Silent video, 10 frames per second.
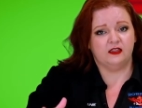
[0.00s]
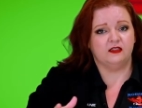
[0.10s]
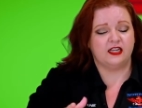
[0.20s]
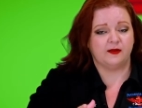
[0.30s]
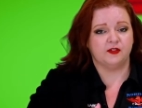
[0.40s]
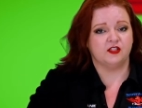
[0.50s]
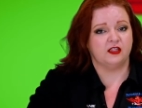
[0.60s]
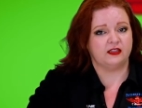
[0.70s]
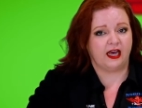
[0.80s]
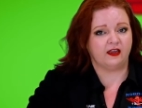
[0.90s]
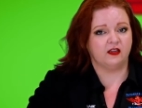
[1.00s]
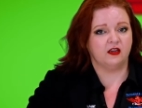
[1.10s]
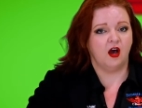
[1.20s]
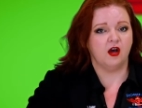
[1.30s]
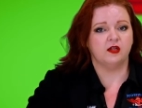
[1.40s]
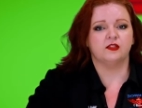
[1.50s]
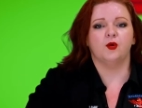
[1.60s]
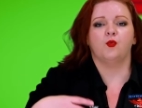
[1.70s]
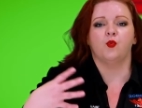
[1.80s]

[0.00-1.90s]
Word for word: and the damage that that can cause